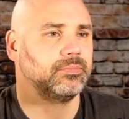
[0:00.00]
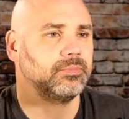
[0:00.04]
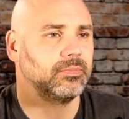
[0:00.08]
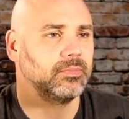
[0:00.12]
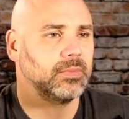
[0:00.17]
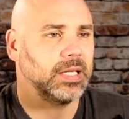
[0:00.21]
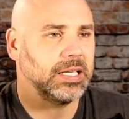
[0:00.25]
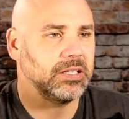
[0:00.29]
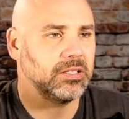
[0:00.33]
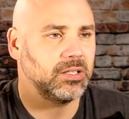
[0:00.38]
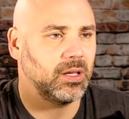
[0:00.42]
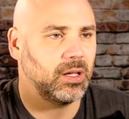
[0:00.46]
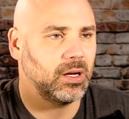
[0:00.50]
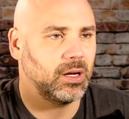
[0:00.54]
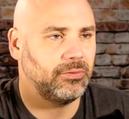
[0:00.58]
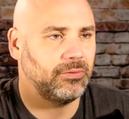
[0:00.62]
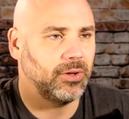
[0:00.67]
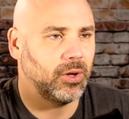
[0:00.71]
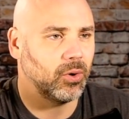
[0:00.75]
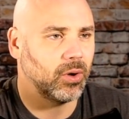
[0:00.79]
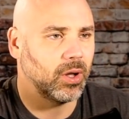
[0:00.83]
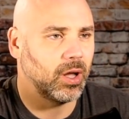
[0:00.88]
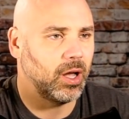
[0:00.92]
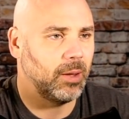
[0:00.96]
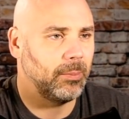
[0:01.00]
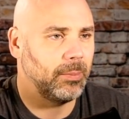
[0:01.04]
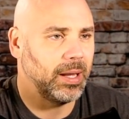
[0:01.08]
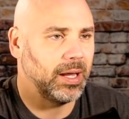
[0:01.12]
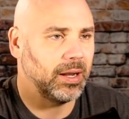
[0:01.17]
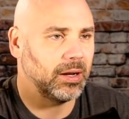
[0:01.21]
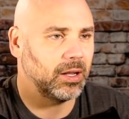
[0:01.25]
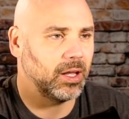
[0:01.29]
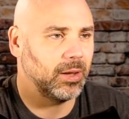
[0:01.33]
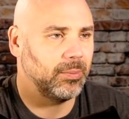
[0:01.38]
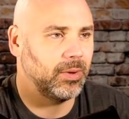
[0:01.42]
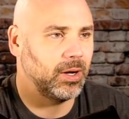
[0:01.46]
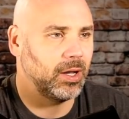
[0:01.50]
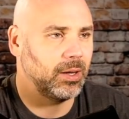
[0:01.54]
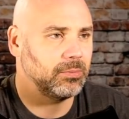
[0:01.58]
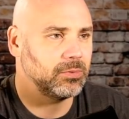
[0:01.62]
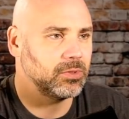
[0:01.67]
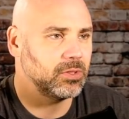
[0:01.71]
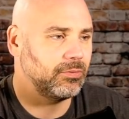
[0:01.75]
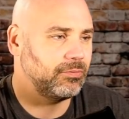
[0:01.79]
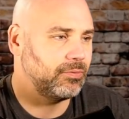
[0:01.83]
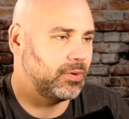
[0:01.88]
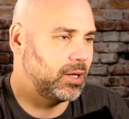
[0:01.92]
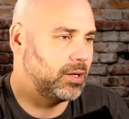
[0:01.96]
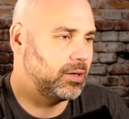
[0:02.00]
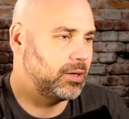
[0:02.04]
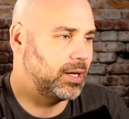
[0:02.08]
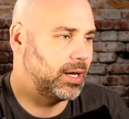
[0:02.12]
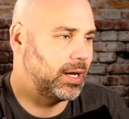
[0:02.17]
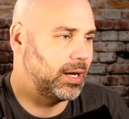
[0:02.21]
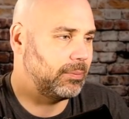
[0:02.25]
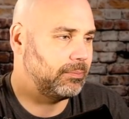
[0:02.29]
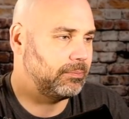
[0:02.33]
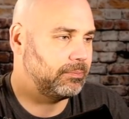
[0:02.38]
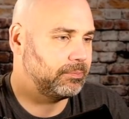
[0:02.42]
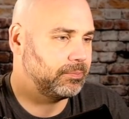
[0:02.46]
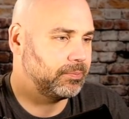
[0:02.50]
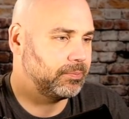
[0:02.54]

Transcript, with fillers: That's the NFL Combine coming up. It's a fun time.